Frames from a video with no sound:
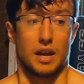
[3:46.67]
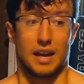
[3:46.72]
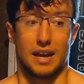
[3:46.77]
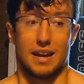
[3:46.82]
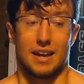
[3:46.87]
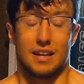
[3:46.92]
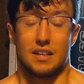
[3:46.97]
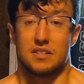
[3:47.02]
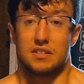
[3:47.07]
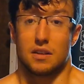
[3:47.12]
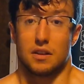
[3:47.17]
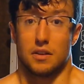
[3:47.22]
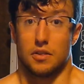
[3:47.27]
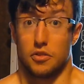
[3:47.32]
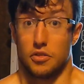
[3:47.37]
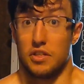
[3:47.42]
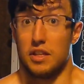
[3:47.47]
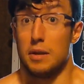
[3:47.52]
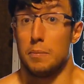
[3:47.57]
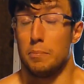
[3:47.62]
It is
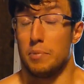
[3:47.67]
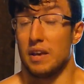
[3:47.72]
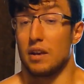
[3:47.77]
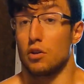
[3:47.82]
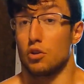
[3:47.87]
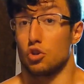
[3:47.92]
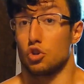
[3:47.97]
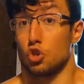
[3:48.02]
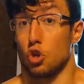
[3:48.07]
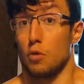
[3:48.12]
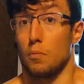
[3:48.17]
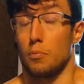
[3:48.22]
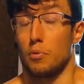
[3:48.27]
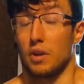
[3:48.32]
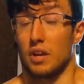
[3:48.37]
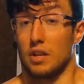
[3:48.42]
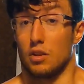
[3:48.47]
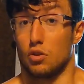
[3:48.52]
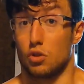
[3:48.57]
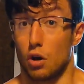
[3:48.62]
the biggest jump
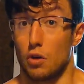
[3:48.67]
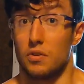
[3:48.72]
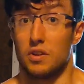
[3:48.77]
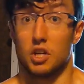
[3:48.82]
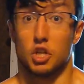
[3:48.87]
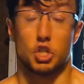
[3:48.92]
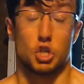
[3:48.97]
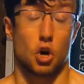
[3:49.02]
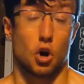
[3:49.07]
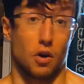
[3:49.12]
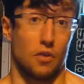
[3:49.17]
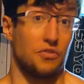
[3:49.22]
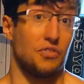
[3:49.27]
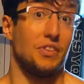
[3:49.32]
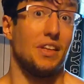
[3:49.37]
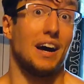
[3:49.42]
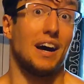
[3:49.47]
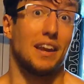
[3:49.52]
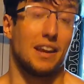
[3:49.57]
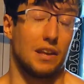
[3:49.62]
in tonnage
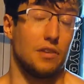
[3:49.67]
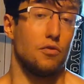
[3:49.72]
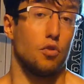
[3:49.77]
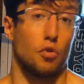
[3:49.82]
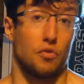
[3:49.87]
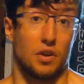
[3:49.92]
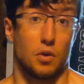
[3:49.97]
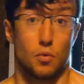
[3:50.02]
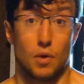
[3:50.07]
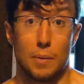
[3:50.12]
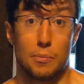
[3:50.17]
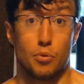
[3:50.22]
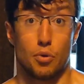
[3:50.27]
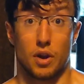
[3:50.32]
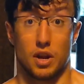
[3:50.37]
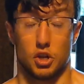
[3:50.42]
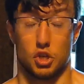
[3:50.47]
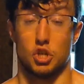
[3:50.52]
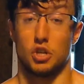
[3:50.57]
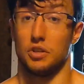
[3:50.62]
of that evolving rep
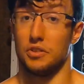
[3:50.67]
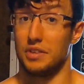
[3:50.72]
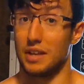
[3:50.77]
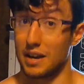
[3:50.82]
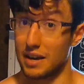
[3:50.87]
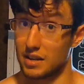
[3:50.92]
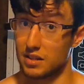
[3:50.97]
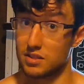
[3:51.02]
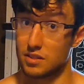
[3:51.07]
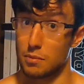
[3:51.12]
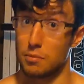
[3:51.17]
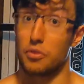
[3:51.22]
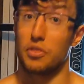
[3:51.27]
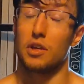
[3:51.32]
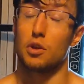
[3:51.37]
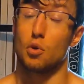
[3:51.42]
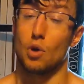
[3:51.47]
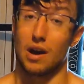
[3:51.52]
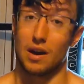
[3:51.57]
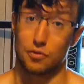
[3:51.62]
range. That is
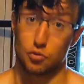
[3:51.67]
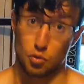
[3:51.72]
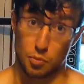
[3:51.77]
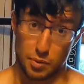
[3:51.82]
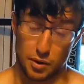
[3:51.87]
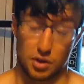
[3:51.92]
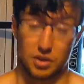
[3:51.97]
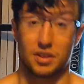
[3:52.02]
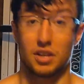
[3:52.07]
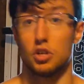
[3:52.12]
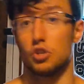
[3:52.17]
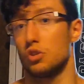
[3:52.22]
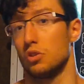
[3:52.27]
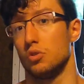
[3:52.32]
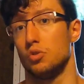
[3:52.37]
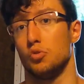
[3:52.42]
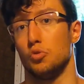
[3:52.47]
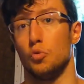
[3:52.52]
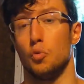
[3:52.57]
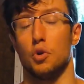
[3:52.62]
something you have to pay
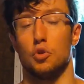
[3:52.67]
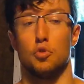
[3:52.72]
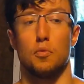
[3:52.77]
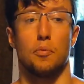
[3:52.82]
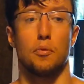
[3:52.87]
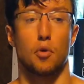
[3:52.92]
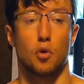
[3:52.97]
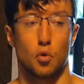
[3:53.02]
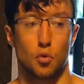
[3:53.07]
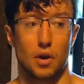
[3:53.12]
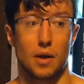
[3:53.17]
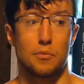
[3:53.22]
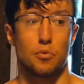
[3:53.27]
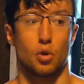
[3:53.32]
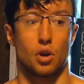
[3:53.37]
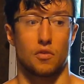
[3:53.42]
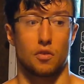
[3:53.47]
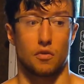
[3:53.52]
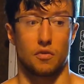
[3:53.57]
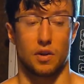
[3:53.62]
attention to. When you program
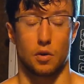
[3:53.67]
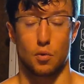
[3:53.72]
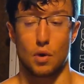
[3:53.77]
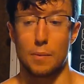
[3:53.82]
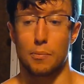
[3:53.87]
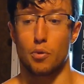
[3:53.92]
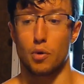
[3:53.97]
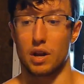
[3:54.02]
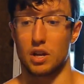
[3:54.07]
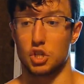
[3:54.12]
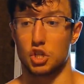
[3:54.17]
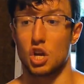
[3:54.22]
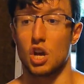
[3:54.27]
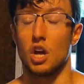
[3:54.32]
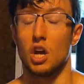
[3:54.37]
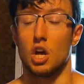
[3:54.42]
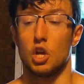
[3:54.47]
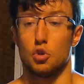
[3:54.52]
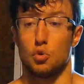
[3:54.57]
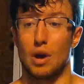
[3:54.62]
your evolving rep range,
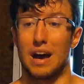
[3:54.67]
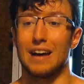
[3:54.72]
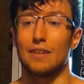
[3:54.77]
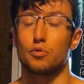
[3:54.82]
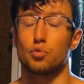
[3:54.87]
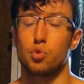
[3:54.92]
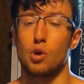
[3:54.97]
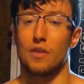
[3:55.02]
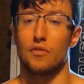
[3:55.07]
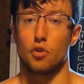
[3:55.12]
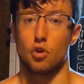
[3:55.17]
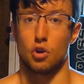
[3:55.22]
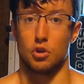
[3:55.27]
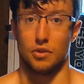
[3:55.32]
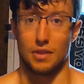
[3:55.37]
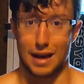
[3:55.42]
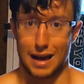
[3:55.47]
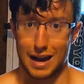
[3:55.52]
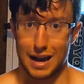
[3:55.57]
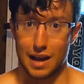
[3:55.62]
you have to have
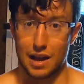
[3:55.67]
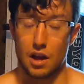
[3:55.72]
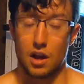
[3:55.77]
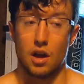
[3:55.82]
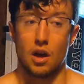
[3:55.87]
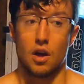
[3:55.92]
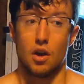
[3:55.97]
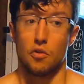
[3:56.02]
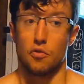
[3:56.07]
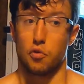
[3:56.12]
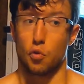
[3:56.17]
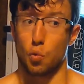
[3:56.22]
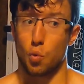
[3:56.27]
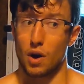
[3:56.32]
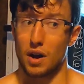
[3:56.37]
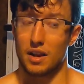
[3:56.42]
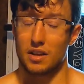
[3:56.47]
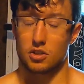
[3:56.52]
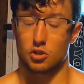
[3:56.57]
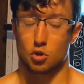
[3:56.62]
an eye for
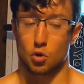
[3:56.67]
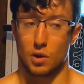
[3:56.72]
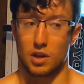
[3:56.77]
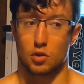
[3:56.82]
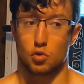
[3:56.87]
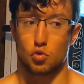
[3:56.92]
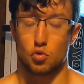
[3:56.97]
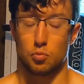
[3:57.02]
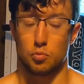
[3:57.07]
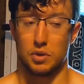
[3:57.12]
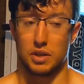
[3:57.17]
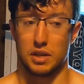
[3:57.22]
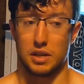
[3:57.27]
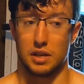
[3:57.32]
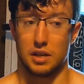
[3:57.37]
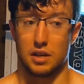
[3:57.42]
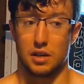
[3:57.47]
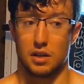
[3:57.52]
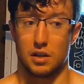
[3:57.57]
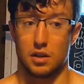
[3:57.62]
what is going to
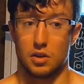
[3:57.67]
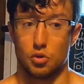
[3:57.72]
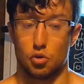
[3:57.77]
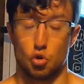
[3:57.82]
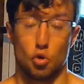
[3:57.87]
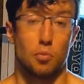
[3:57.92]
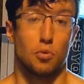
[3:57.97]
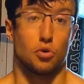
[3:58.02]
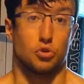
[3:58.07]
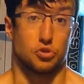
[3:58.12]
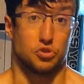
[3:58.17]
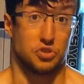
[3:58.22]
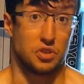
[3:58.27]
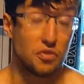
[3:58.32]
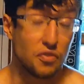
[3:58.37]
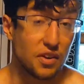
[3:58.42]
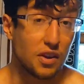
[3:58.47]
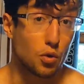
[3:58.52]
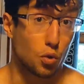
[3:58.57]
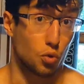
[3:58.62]
be the most
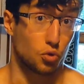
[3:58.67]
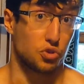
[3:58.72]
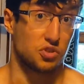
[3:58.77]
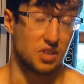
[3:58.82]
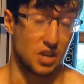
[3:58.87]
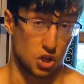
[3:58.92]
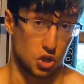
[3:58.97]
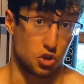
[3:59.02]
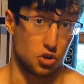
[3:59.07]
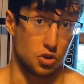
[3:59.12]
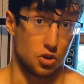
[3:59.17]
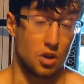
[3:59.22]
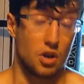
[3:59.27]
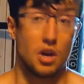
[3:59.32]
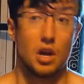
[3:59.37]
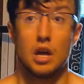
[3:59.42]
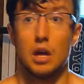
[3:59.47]
difficult session.